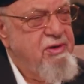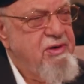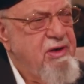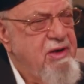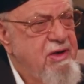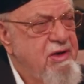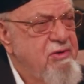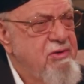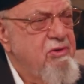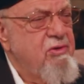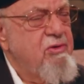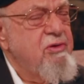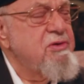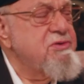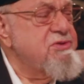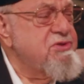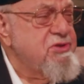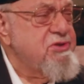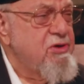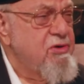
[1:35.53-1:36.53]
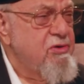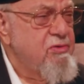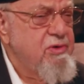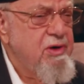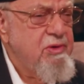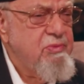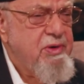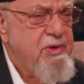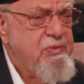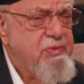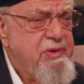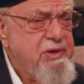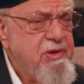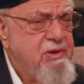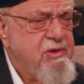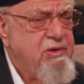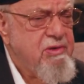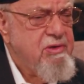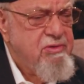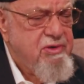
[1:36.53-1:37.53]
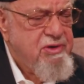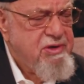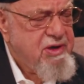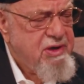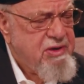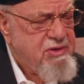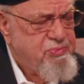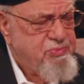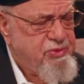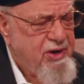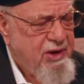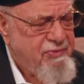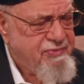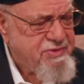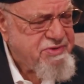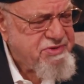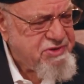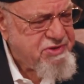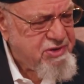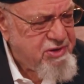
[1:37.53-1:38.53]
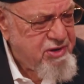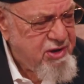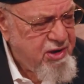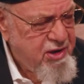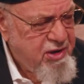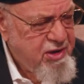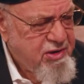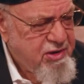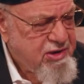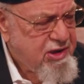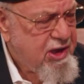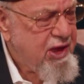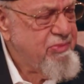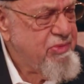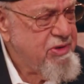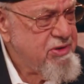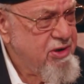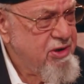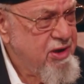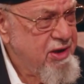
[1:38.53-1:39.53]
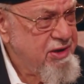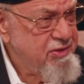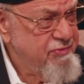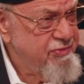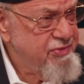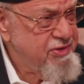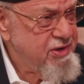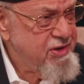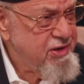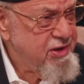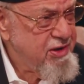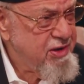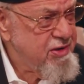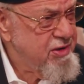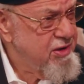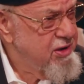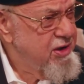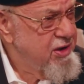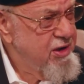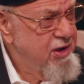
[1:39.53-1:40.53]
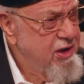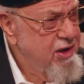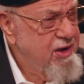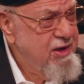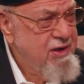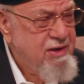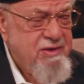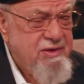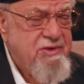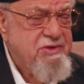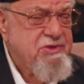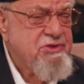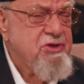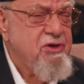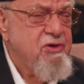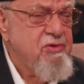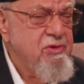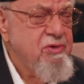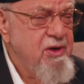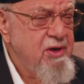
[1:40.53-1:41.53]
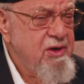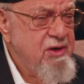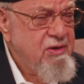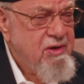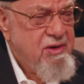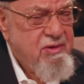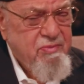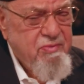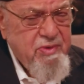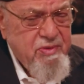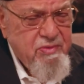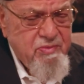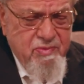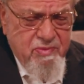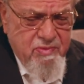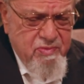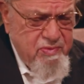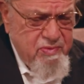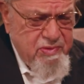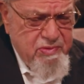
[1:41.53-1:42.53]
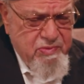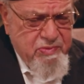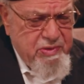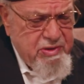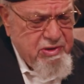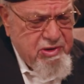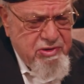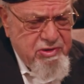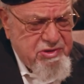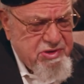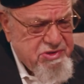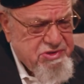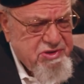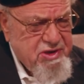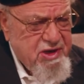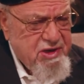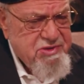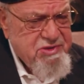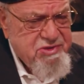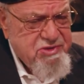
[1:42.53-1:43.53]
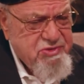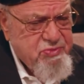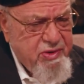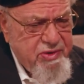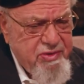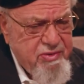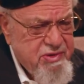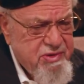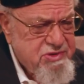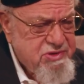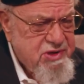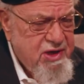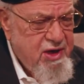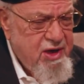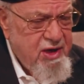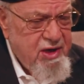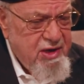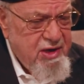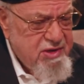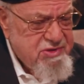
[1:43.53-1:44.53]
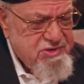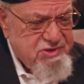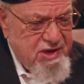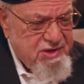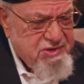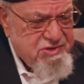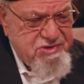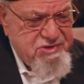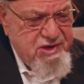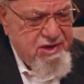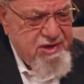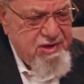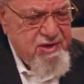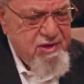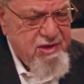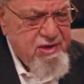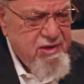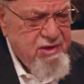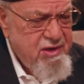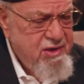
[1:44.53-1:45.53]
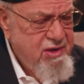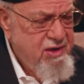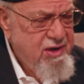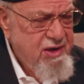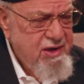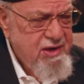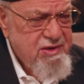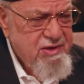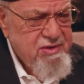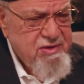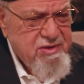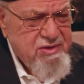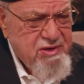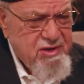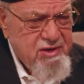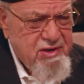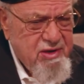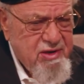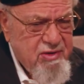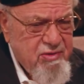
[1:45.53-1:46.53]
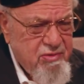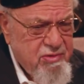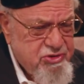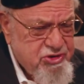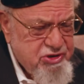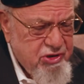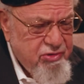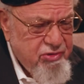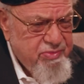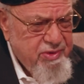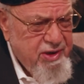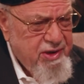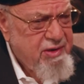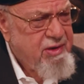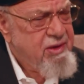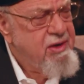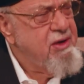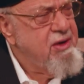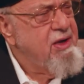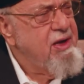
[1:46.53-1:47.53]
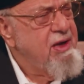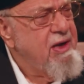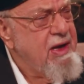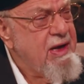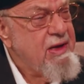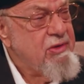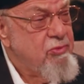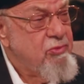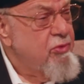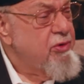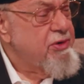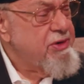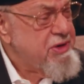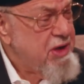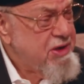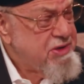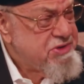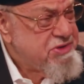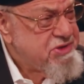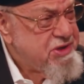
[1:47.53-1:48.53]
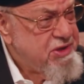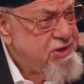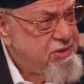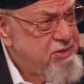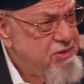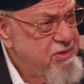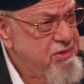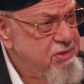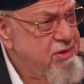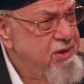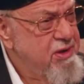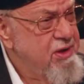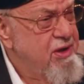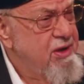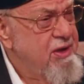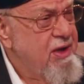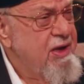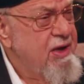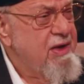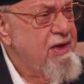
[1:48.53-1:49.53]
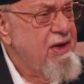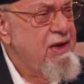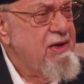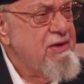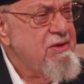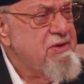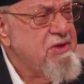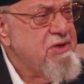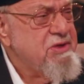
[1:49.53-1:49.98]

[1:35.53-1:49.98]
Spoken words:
And also, and when we could look at prophecy come alive today. And so when we could discuss whether it's Isaiah and or Jeremiah and or Ezekiel and